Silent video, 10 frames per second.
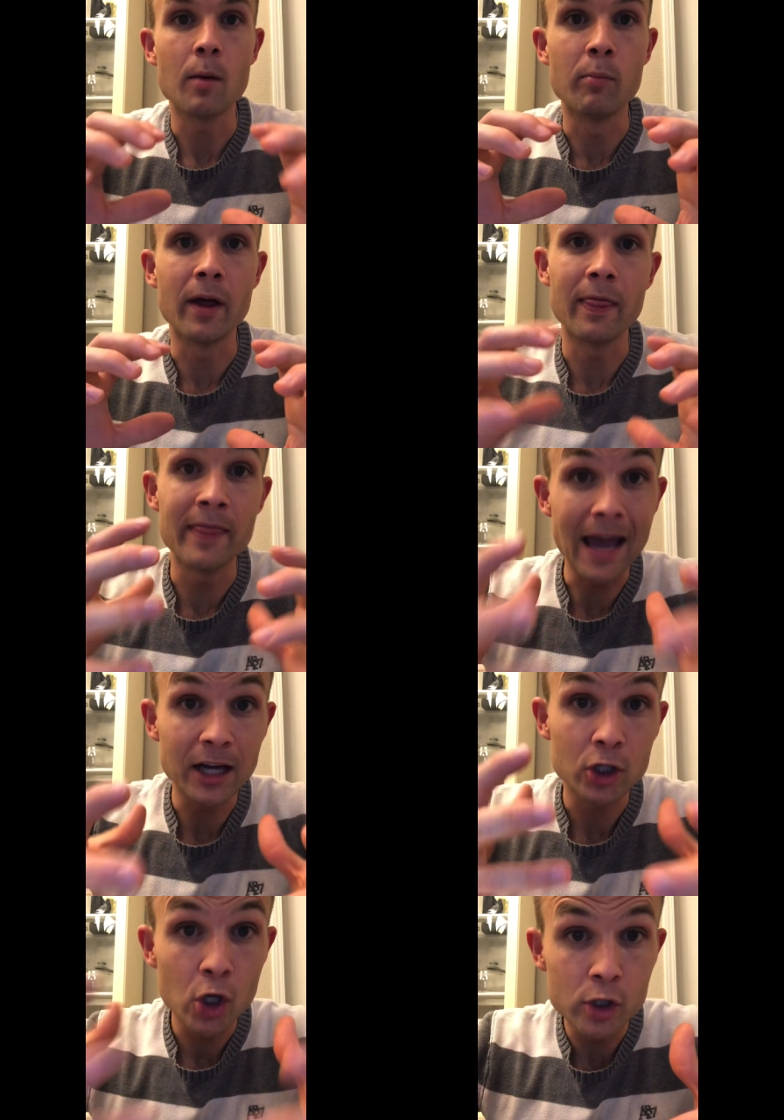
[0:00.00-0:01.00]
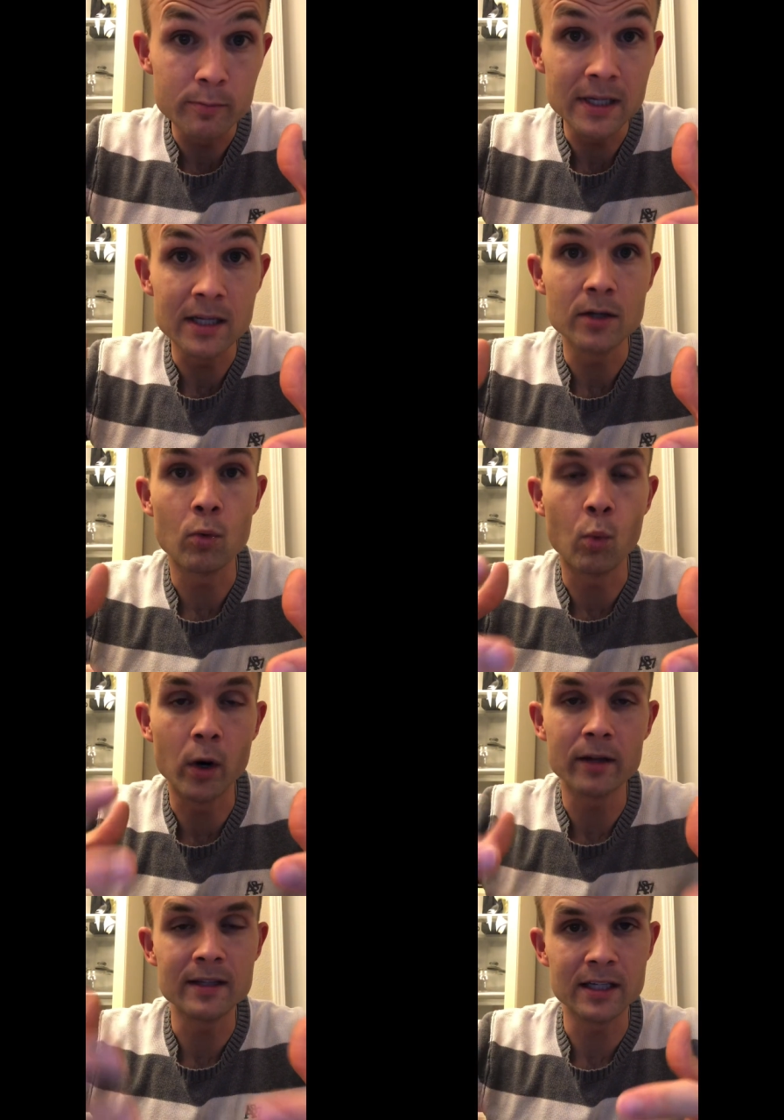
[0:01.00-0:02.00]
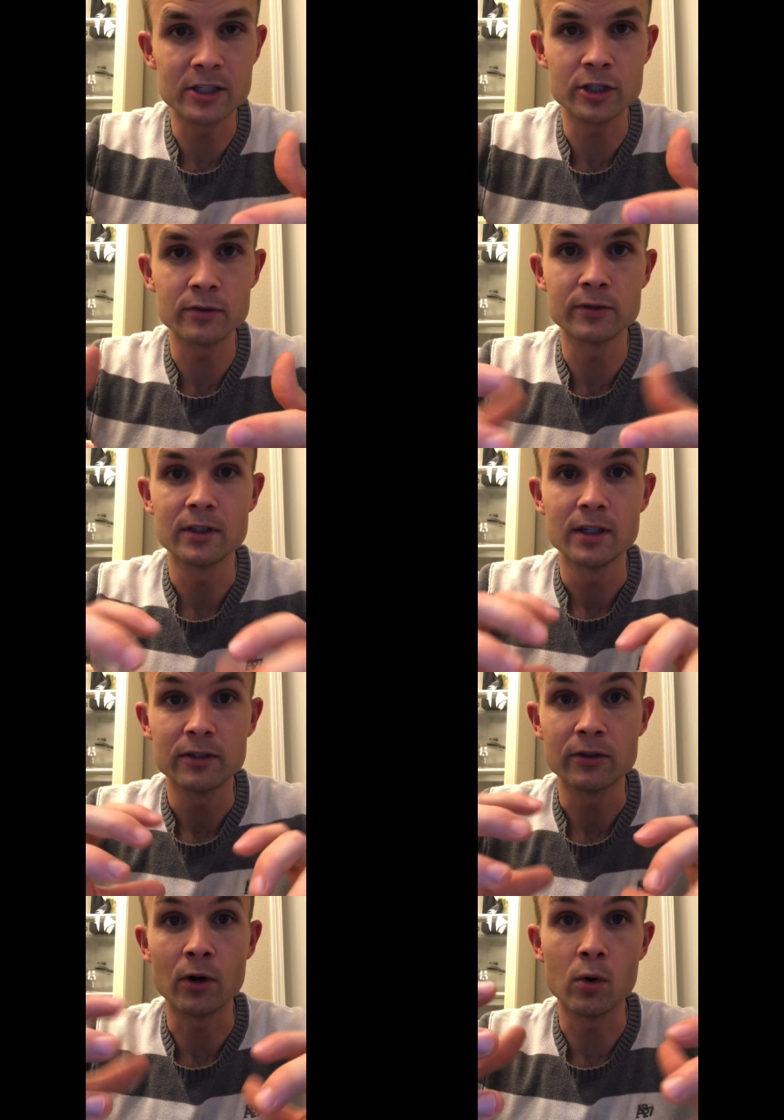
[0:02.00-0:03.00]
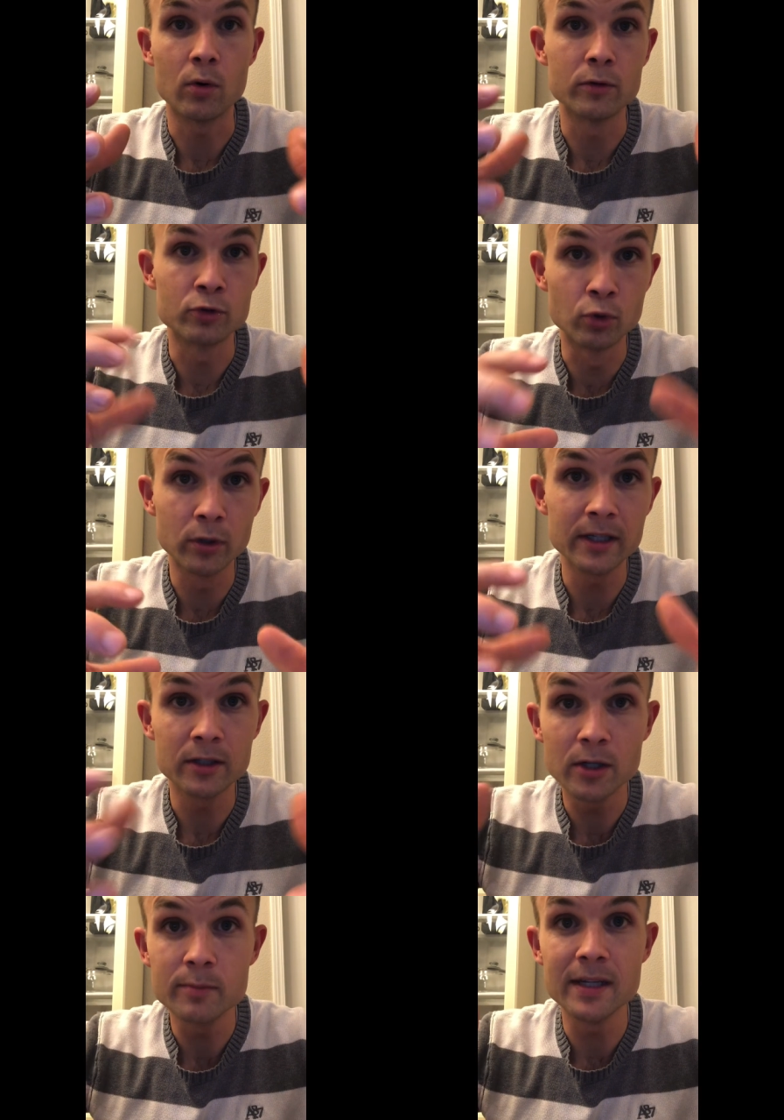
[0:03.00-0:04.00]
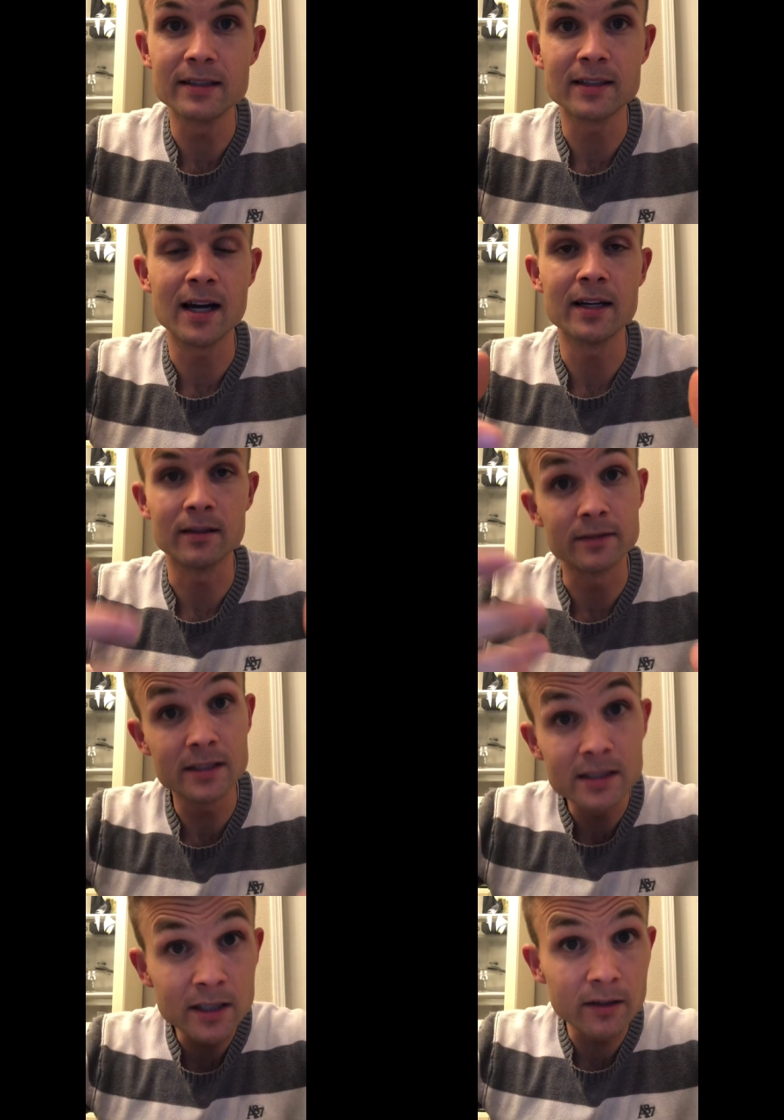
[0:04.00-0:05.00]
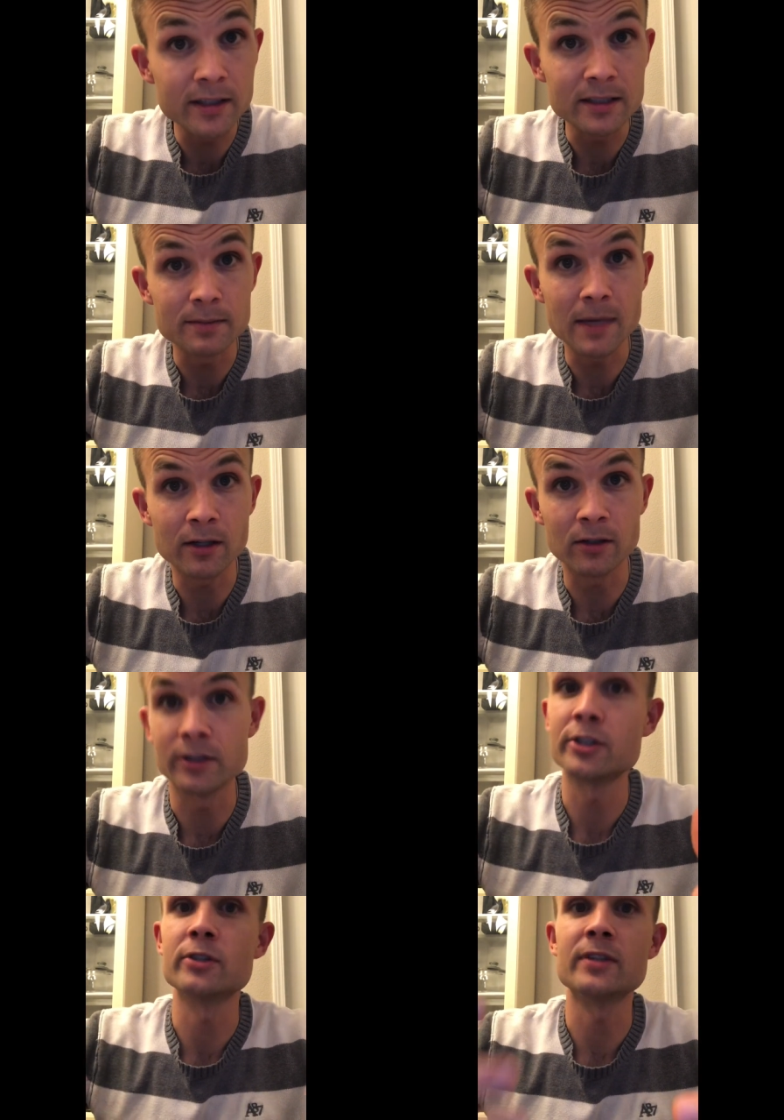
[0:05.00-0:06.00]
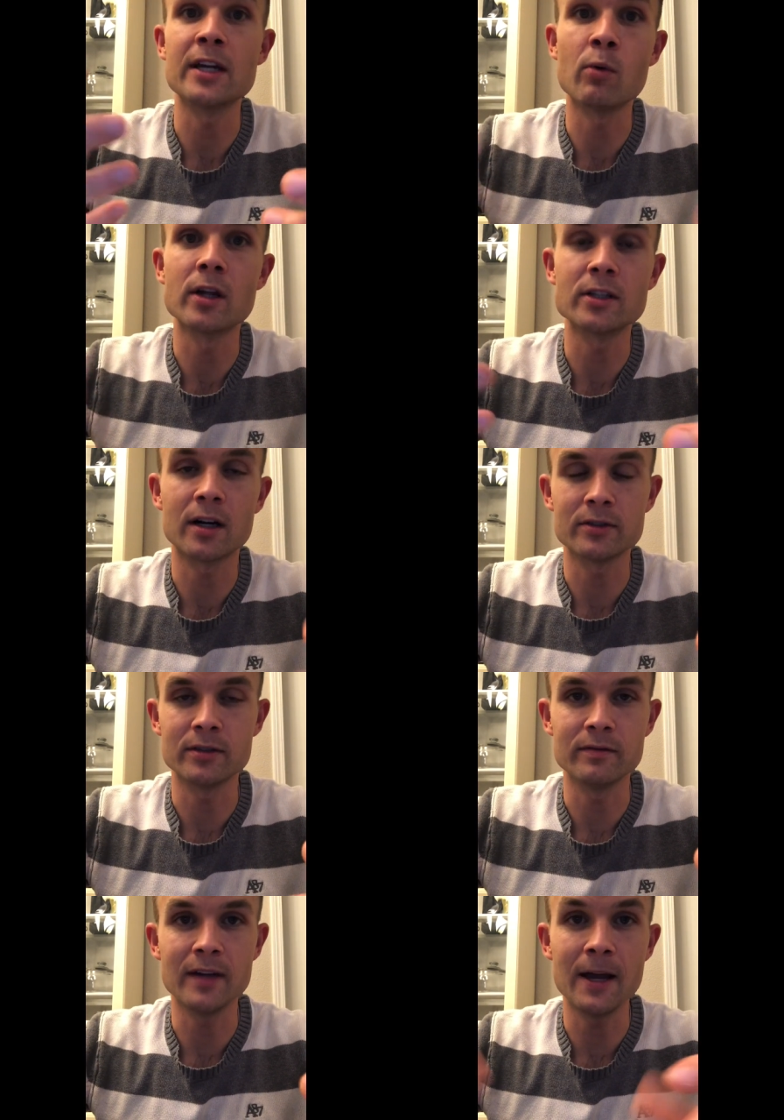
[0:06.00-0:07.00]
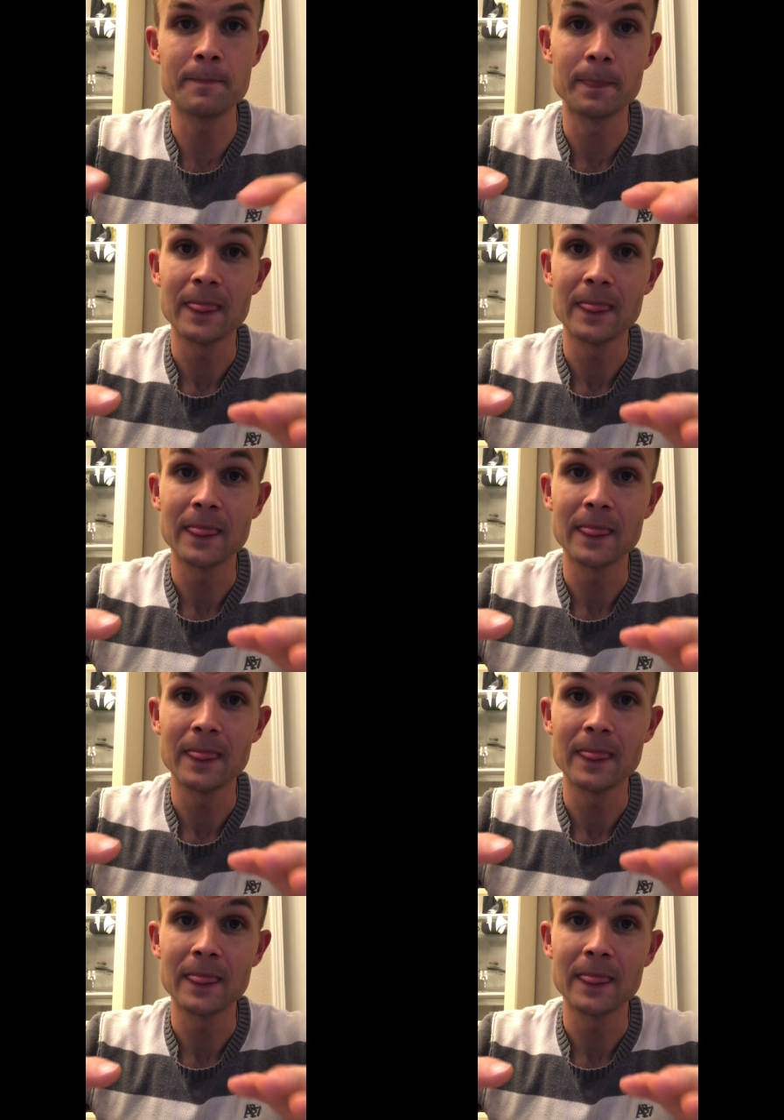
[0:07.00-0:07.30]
but that could be one of the issues. So drooling could be a sign of serious medical issues that you want to talk to a vet.